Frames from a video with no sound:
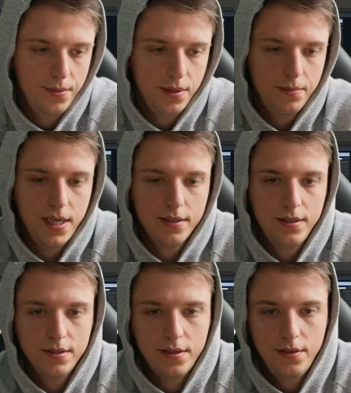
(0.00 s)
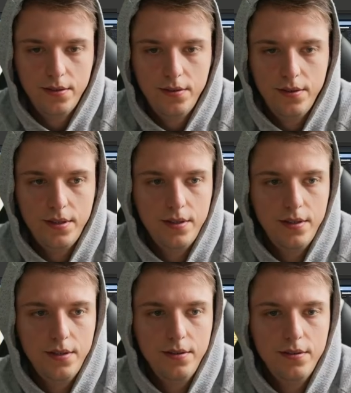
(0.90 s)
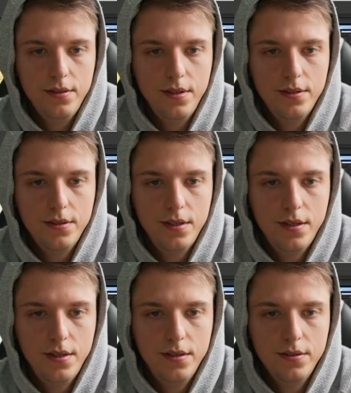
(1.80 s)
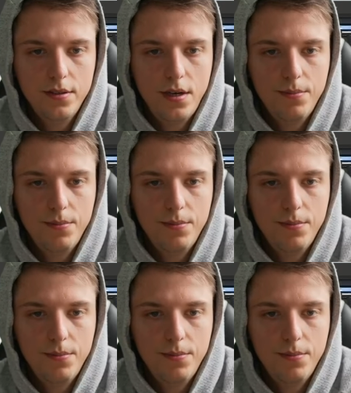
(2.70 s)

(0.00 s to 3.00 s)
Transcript: to go back to this code. Let's stop